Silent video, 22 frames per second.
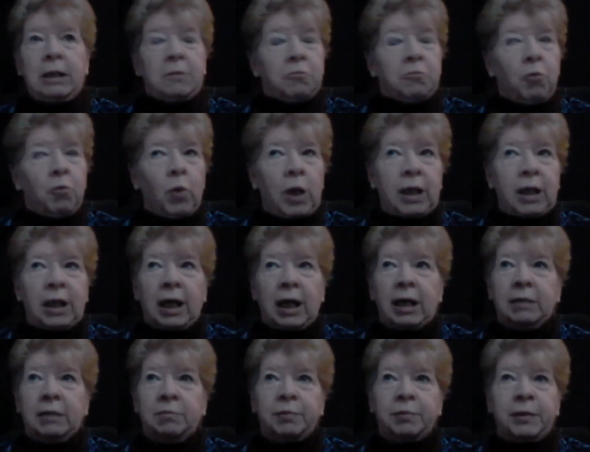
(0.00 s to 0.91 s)
One
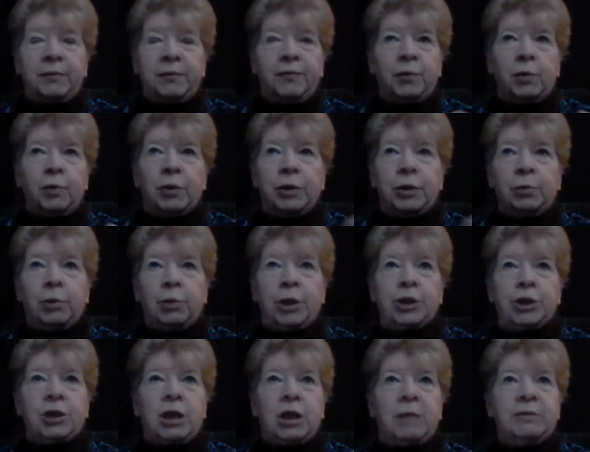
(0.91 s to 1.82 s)
night before the
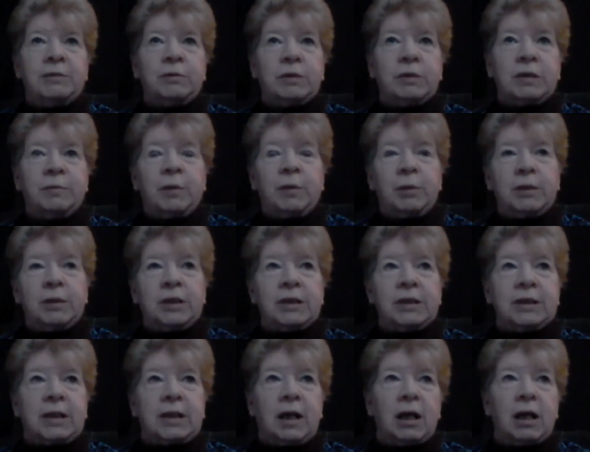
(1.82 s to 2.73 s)
workshops were supposed to
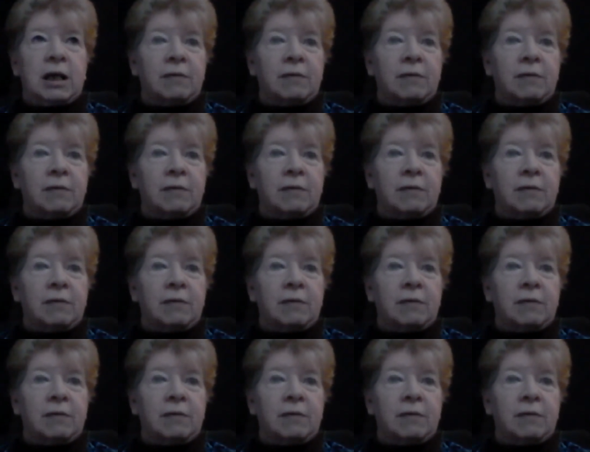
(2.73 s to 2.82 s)
start,